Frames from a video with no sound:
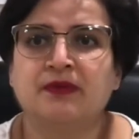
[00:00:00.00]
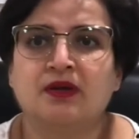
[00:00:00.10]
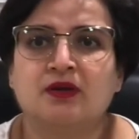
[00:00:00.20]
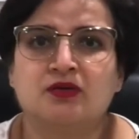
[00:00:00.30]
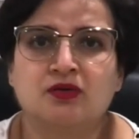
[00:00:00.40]

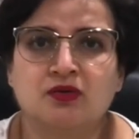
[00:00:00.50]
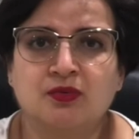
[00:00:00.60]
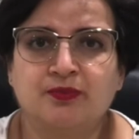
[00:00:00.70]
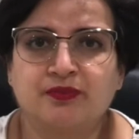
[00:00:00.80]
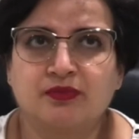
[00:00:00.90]
So
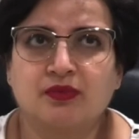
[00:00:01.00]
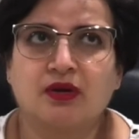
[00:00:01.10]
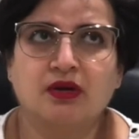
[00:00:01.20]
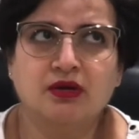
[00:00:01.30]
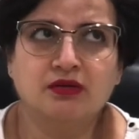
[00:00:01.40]

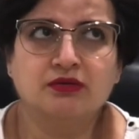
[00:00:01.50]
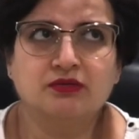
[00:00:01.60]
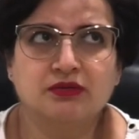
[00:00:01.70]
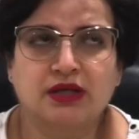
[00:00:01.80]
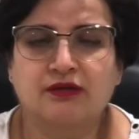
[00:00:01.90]

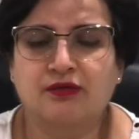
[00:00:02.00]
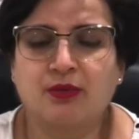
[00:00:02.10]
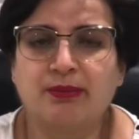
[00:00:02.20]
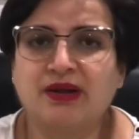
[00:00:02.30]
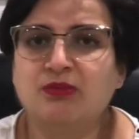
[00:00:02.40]
like for
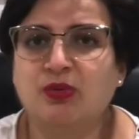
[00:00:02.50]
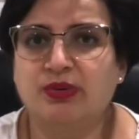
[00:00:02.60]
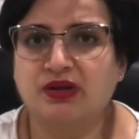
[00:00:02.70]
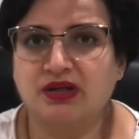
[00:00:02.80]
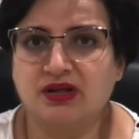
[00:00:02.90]
bed
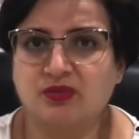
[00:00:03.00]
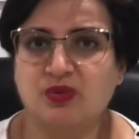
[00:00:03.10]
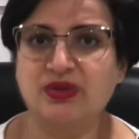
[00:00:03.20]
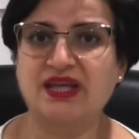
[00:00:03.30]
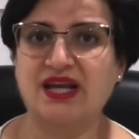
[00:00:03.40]
mobility, when we
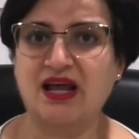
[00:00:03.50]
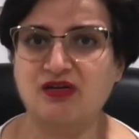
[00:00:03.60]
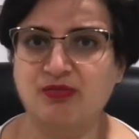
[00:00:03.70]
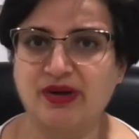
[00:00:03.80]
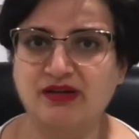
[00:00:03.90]
get out of
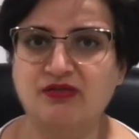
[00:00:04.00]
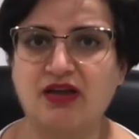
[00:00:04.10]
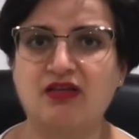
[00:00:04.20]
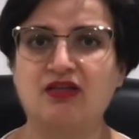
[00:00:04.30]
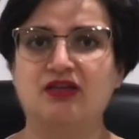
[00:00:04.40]
bed,
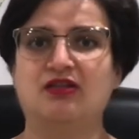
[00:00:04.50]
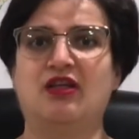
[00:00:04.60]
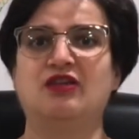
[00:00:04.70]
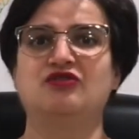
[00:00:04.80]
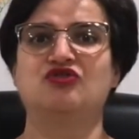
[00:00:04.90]
rather
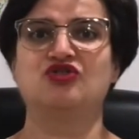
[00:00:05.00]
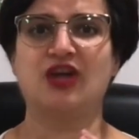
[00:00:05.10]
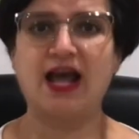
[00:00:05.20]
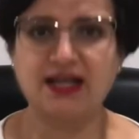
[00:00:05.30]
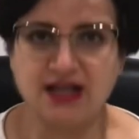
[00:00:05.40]
than
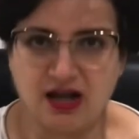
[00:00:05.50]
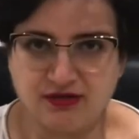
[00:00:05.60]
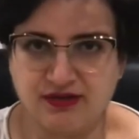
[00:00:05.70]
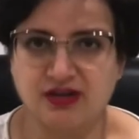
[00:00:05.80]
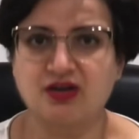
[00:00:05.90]

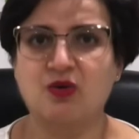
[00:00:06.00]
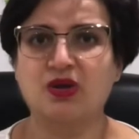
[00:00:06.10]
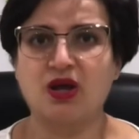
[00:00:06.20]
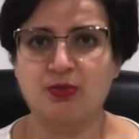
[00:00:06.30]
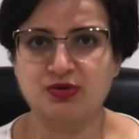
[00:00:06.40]
jackknifing going
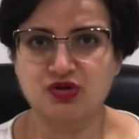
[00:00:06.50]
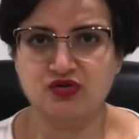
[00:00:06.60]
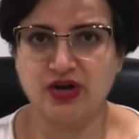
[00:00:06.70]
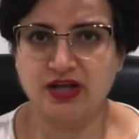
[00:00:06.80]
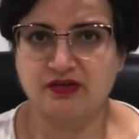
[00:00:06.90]
up
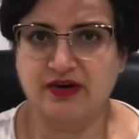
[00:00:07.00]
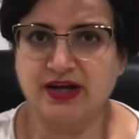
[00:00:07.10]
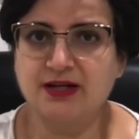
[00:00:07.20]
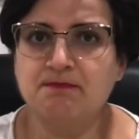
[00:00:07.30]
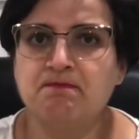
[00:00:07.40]
straight, right?